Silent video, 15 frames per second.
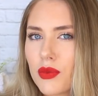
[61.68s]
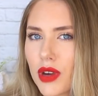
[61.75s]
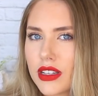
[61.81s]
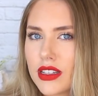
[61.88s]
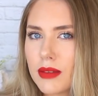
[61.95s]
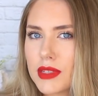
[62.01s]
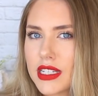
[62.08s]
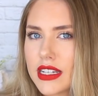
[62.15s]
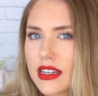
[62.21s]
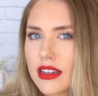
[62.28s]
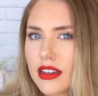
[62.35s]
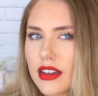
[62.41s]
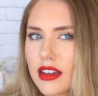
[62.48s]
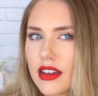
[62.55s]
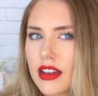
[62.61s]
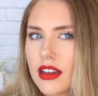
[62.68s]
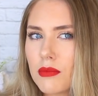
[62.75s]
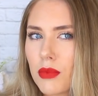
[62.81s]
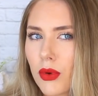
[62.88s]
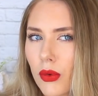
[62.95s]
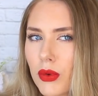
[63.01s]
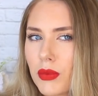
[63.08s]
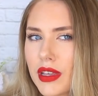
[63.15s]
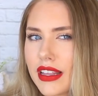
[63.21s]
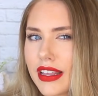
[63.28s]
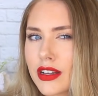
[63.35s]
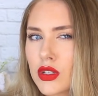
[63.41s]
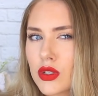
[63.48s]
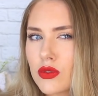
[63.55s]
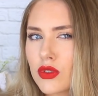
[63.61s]
with red lipstick, probably
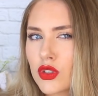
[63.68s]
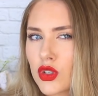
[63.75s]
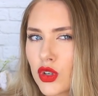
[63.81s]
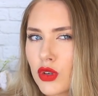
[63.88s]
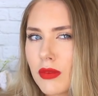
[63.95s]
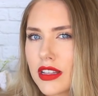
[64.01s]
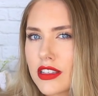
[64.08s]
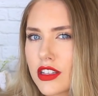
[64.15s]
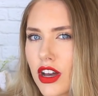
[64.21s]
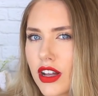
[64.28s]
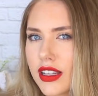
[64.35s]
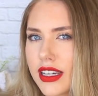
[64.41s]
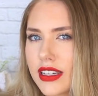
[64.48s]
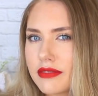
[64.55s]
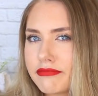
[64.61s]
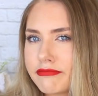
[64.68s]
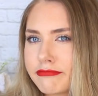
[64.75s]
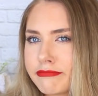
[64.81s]
like 2 months early.